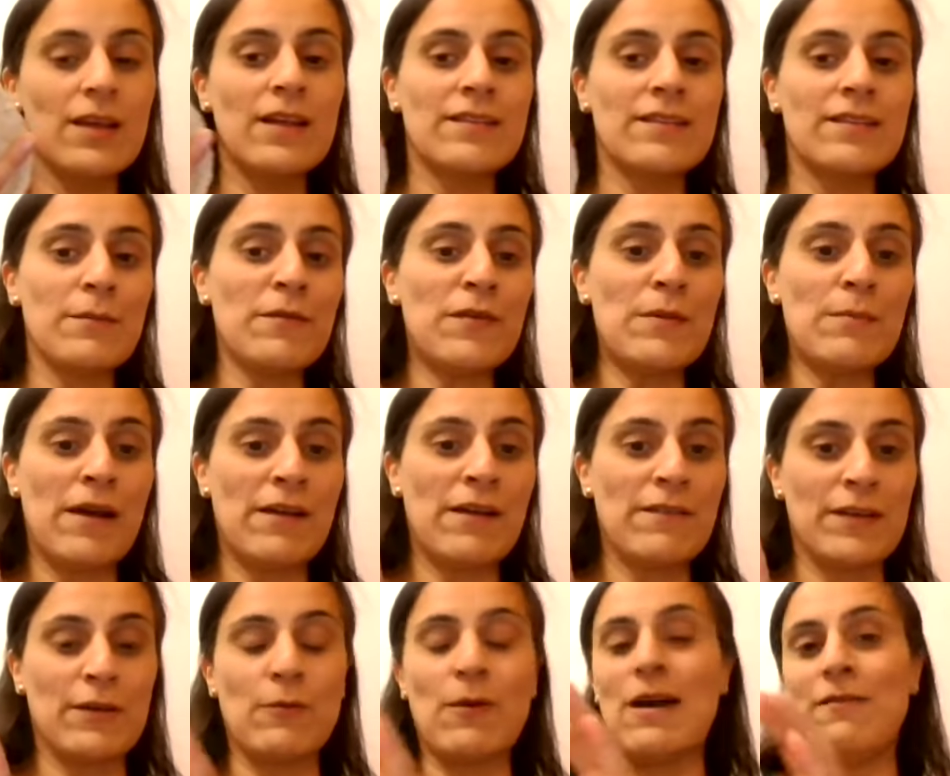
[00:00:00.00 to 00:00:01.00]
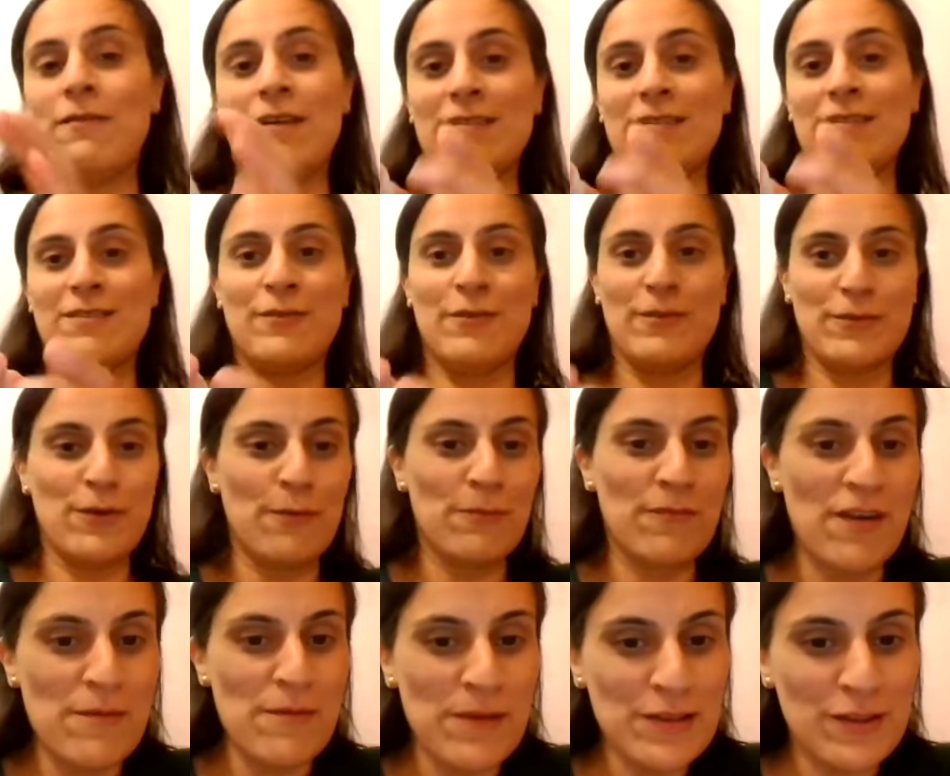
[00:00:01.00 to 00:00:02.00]
Some of you might think, wow, that's not
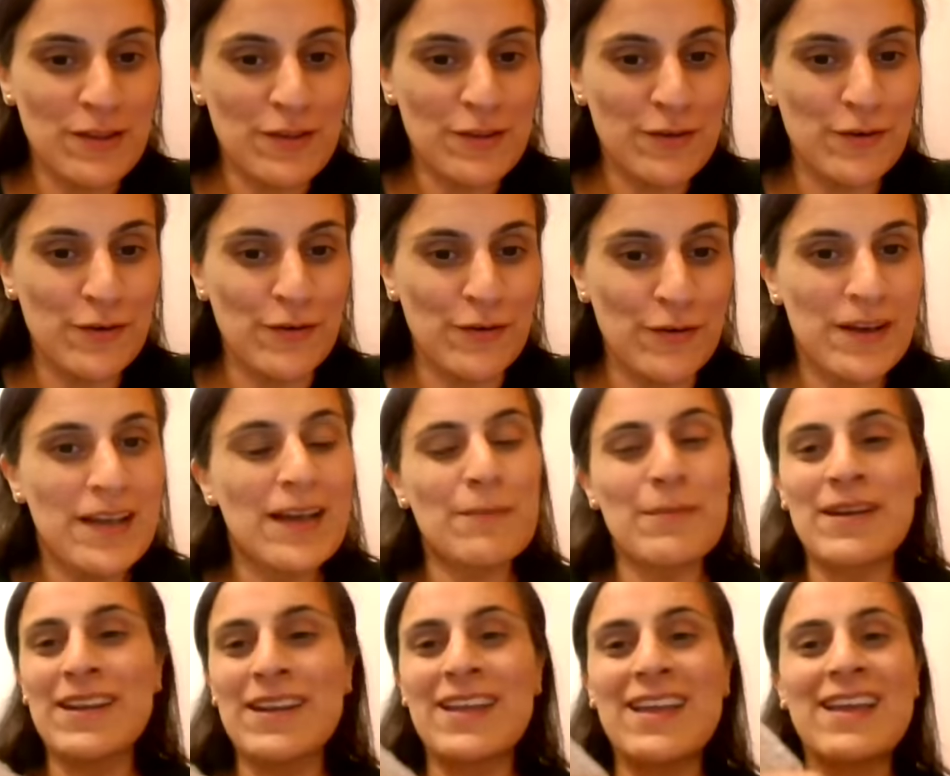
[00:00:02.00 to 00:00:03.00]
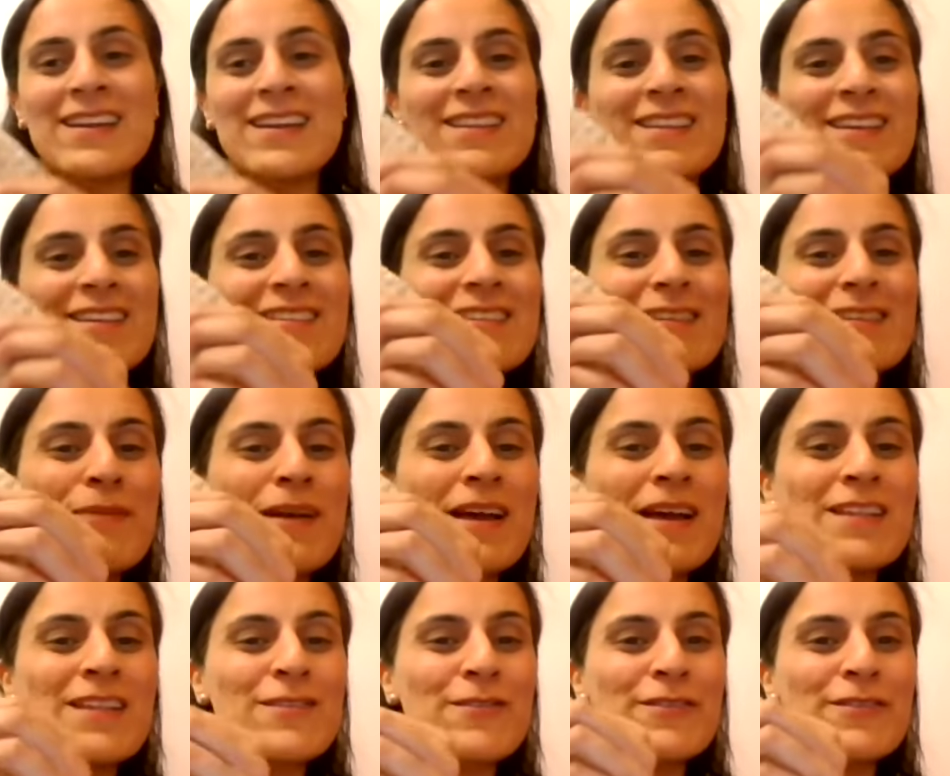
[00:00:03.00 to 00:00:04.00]
very much at all, but again, it does
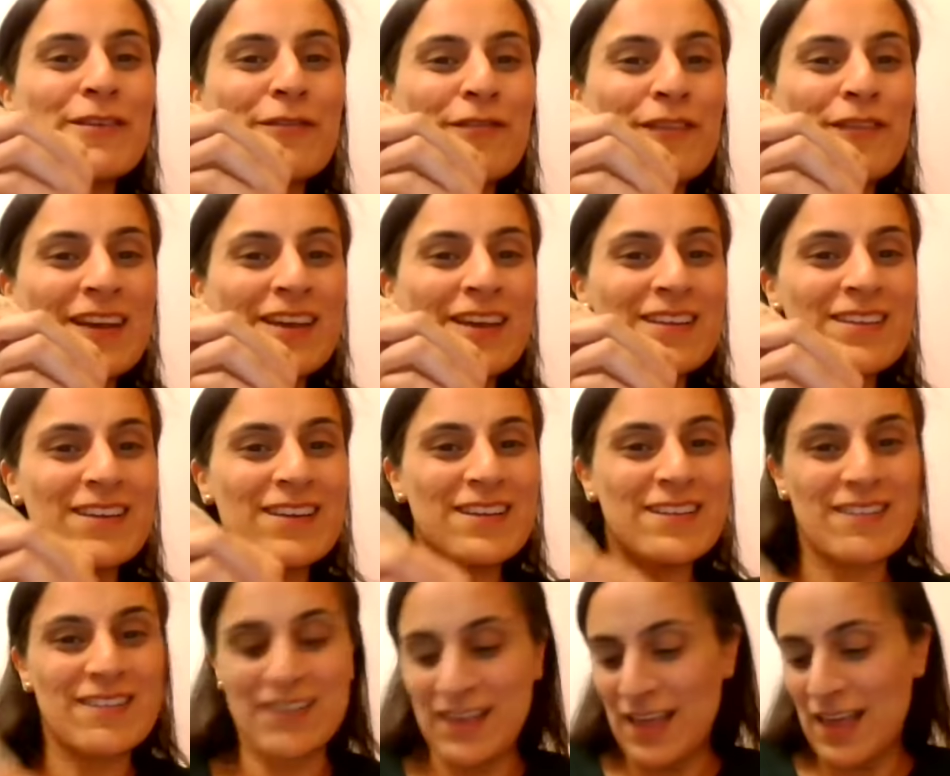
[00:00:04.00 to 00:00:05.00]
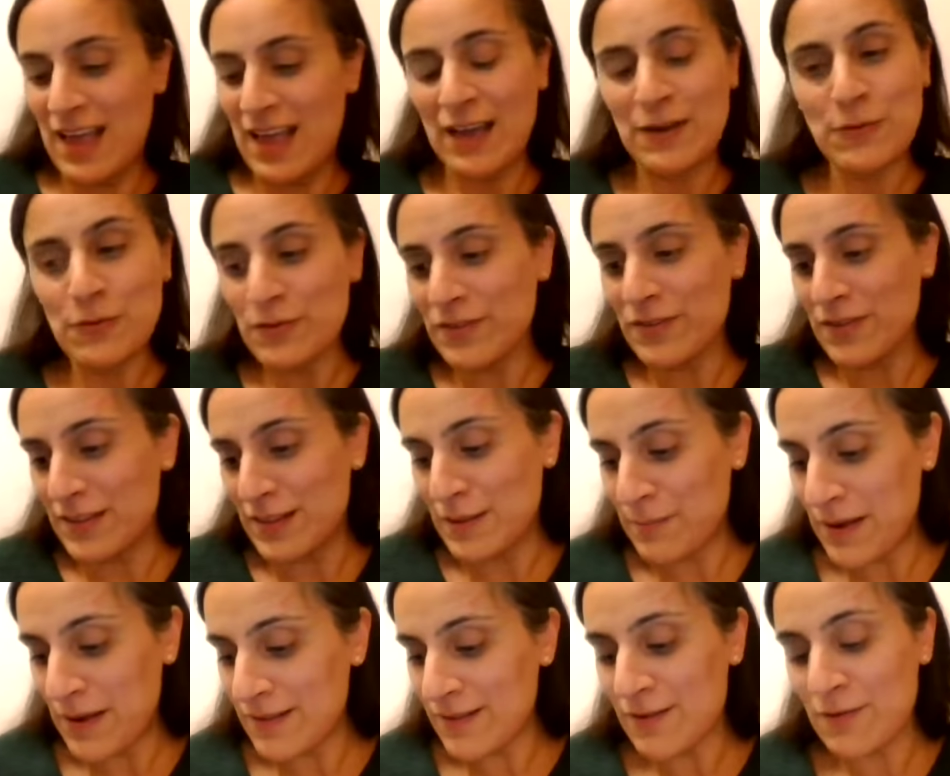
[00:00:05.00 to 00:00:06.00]
depend on the thickness, and also it
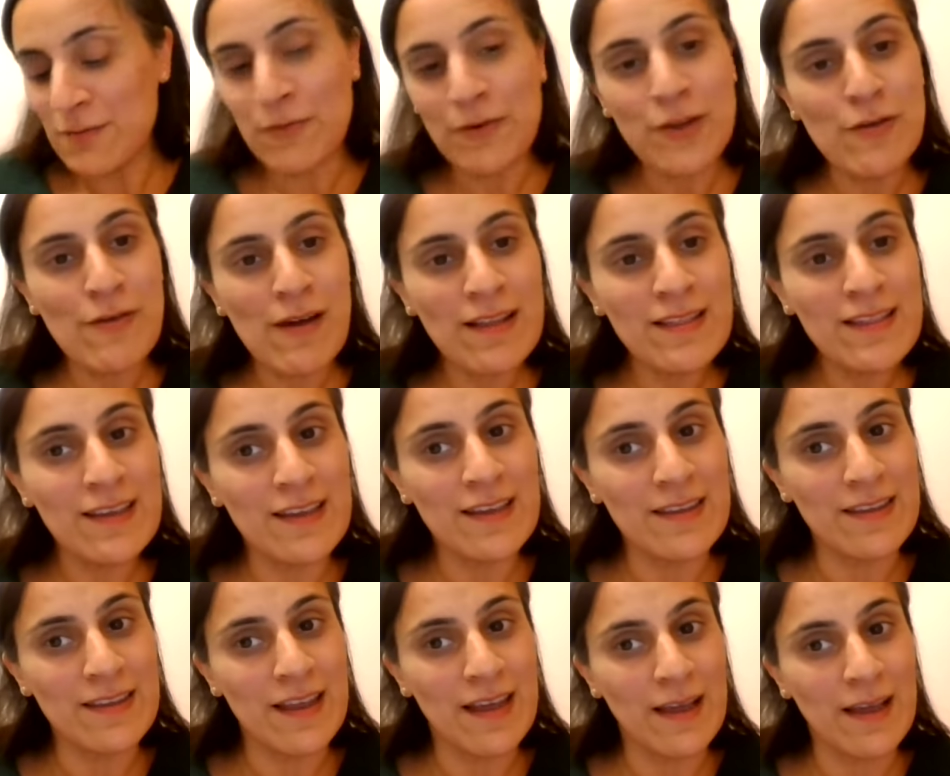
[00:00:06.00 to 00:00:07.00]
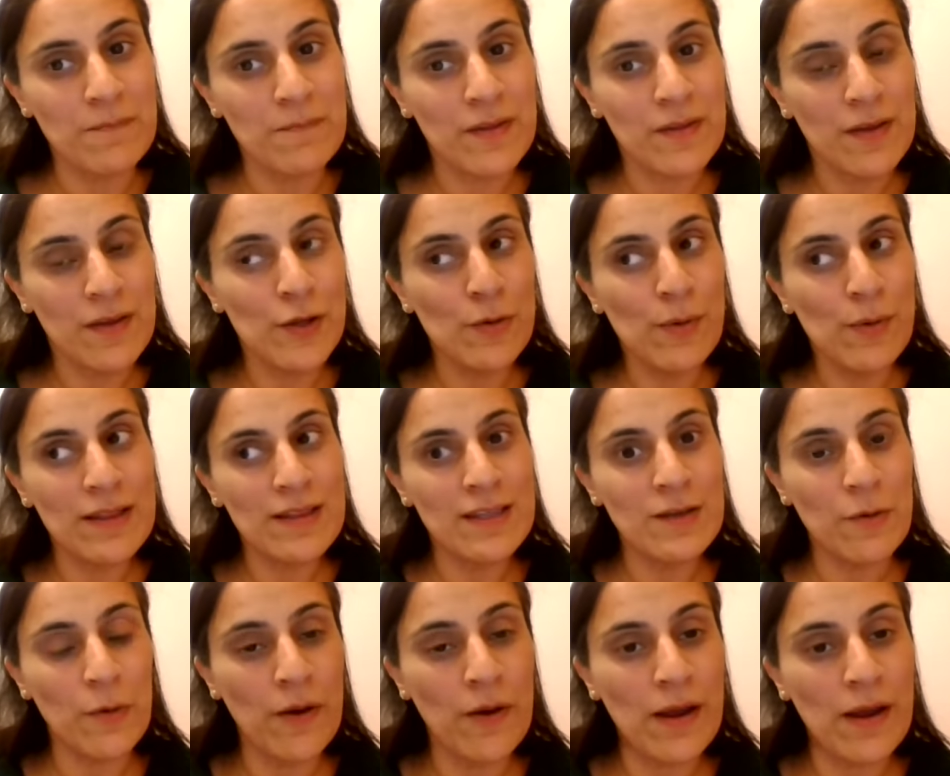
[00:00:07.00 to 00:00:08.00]
depends on what you're adding in there. Are you
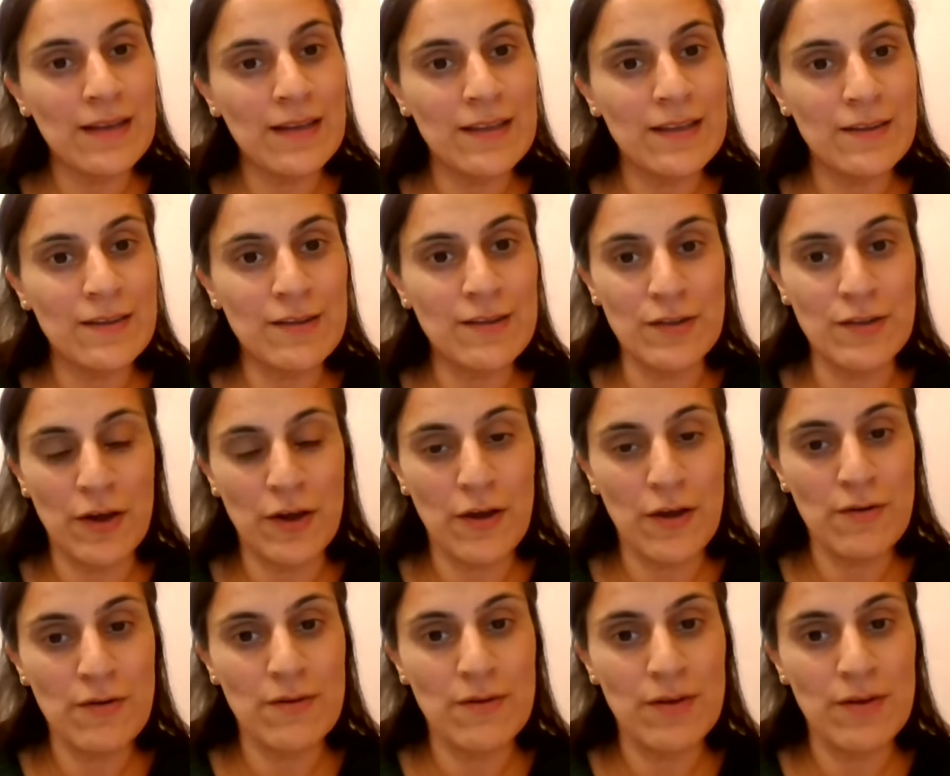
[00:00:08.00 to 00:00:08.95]
adding oil into the dough?